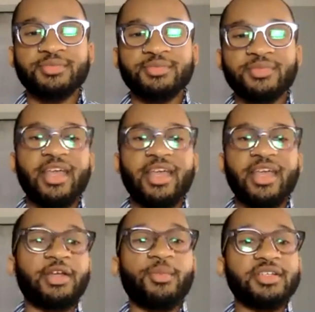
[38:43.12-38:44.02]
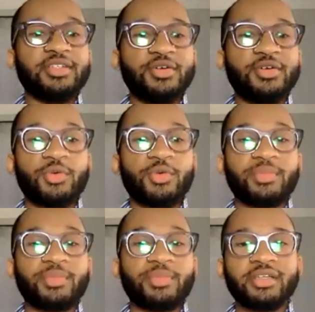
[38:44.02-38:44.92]
And I know Melissa will
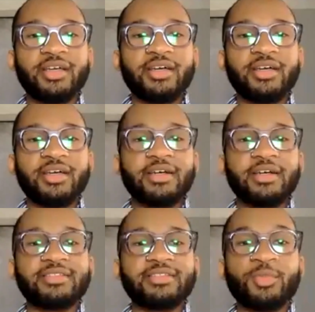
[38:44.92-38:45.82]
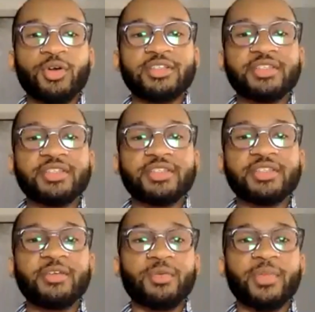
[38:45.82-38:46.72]
be digging more into
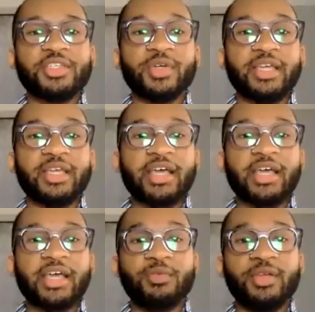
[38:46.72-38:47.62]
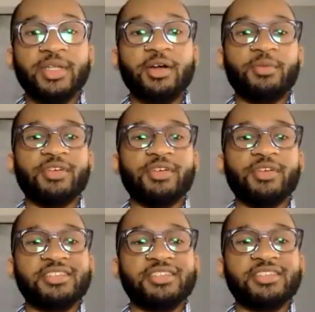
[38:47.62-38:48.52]
the information we gathered from them in her
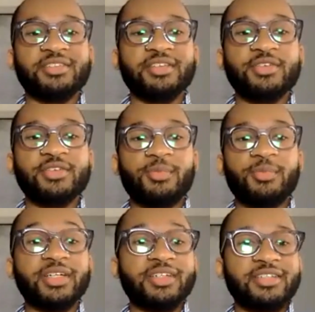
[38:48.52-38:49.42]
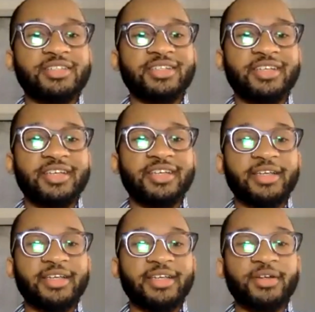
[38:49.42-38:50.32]
presentation. So I'm good to kick
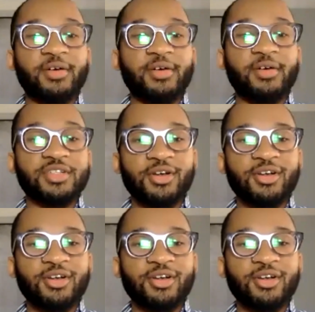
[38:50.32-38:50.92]
it off to her.